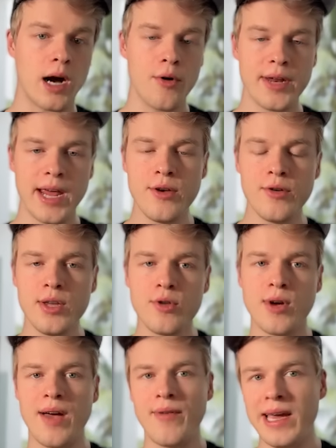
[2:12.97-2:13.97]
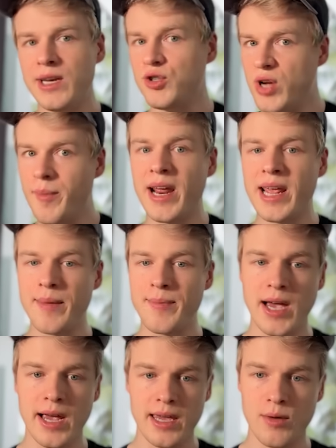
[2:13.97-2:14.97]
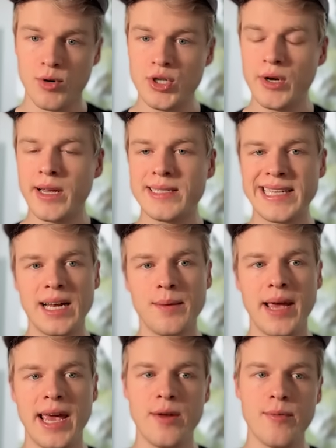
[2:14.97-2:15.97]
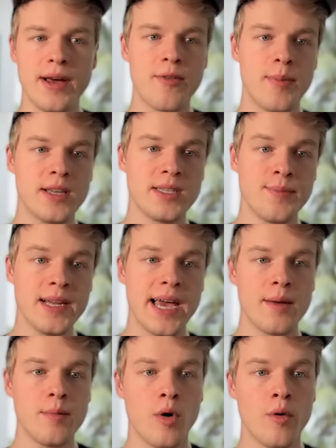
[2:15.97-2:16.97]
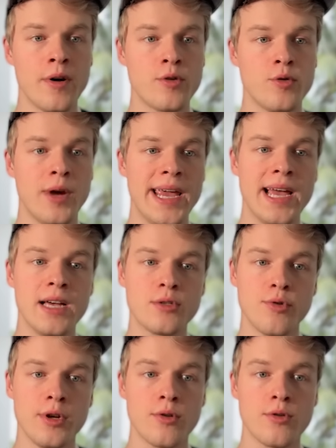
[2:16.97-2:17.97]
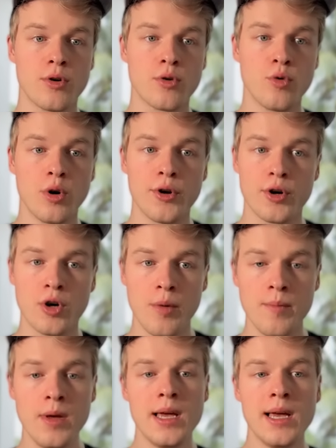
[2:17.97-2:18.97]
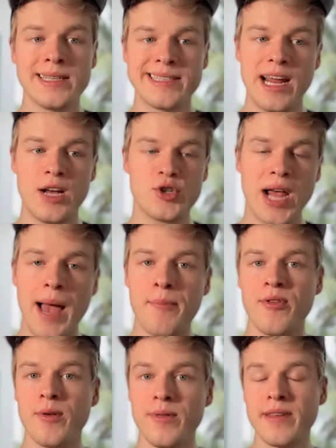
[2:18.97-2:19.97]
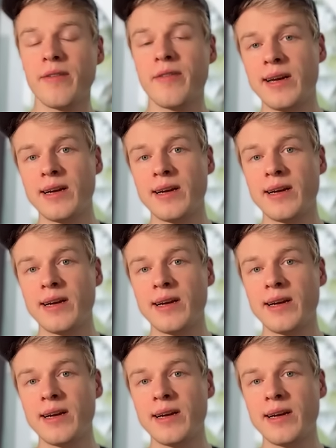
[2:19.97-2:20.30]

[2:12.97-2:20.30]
account and you need to have a Gemini API key, which you can set up anyways by simply heading over to aistudio.google.com/apps. This is